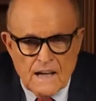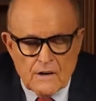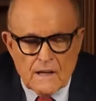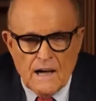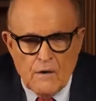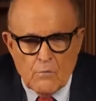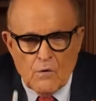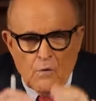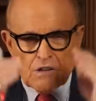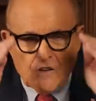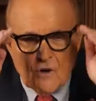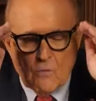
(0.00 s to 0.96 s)
How do, how,
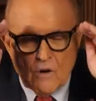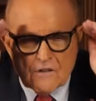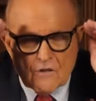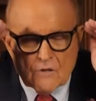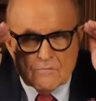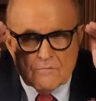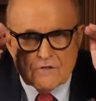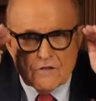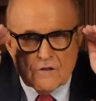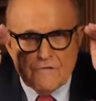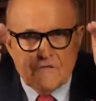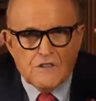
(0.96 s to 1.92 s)
what, what's your, what's your
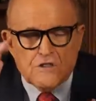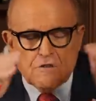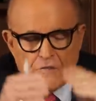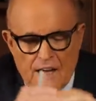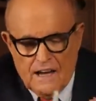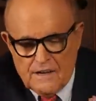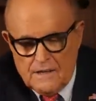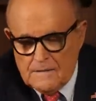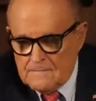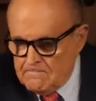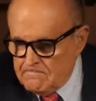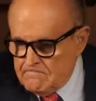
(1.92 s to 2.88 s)
sort of vision for how
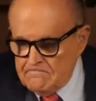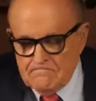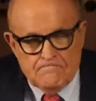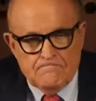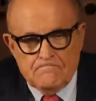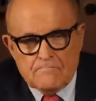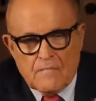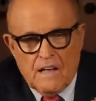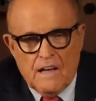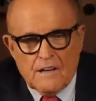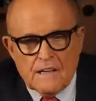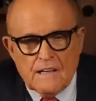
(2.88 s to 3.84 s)
to
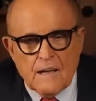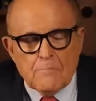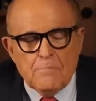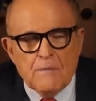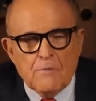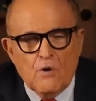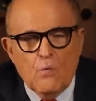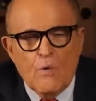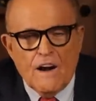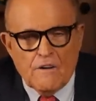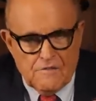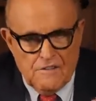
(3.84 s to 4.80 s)
how to get people
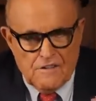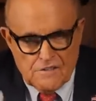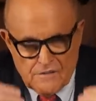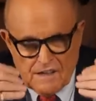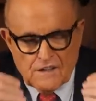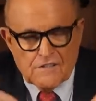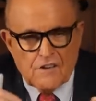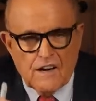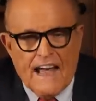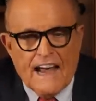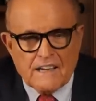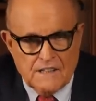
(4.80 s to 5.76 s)
aware of this so they can
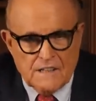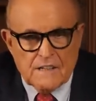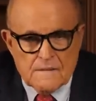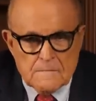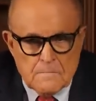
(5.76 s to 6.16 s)
start acting?